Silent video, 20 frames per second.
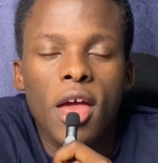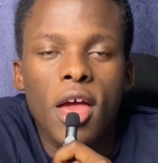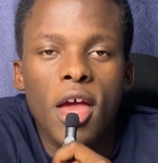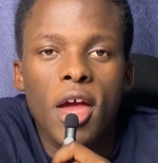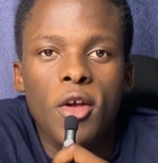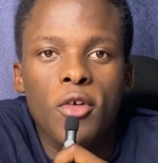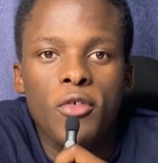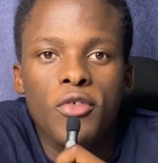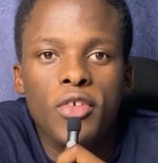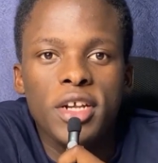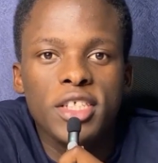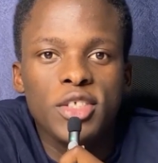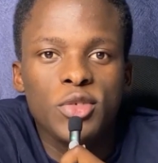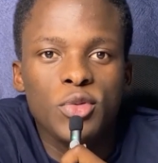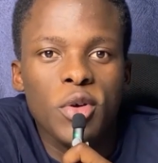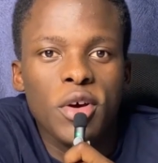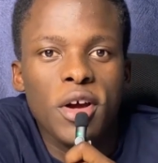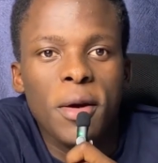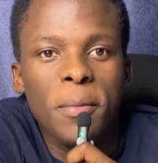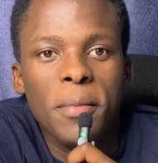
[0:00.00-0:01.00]
Hello friends,
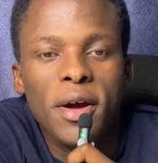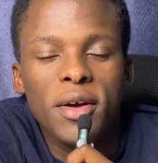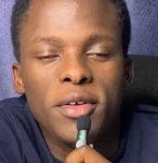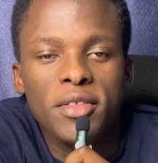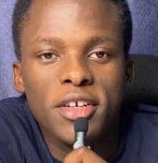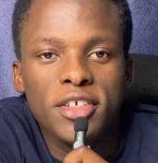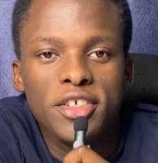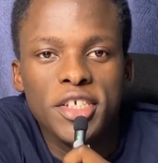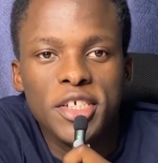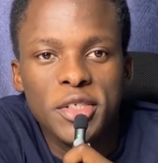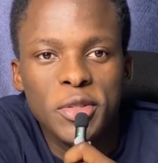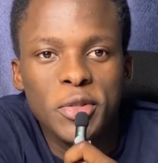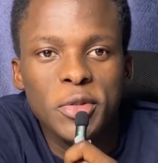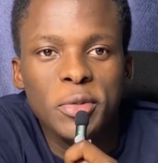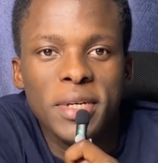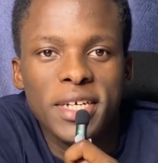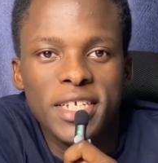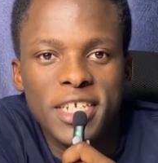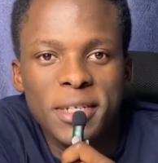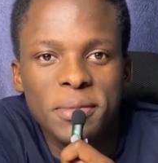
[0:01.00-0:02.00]
welcome back to the channel.
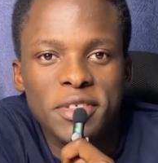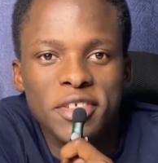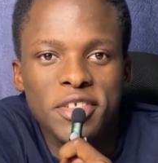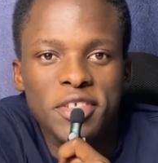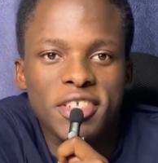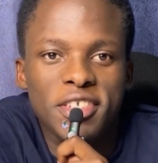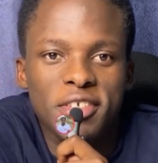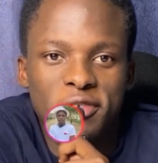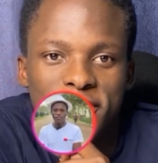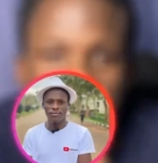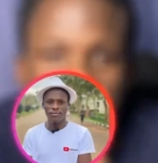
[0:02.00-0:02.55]
My name is Joseph